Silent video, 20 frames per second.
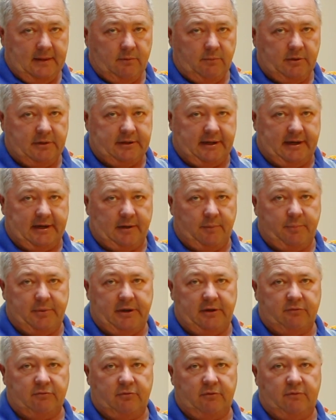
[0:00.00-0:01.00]
We take a
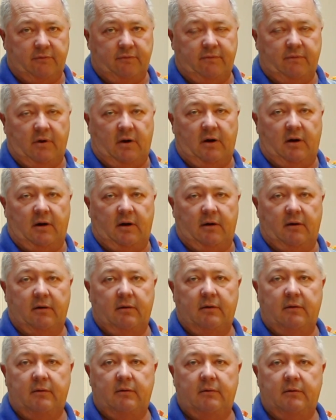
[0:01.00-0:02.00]
piece of our
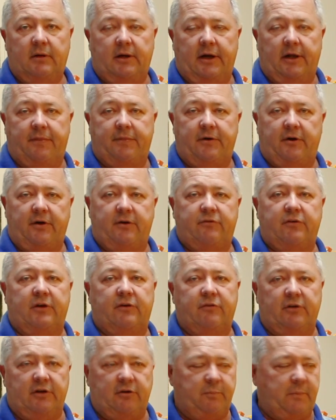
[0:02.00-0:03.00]

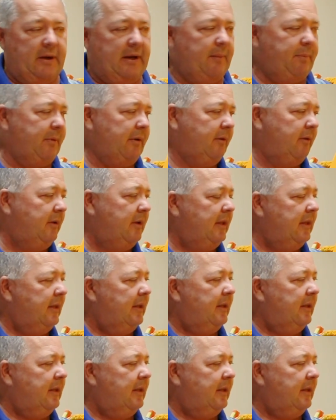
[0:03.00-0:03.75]
36-inch paper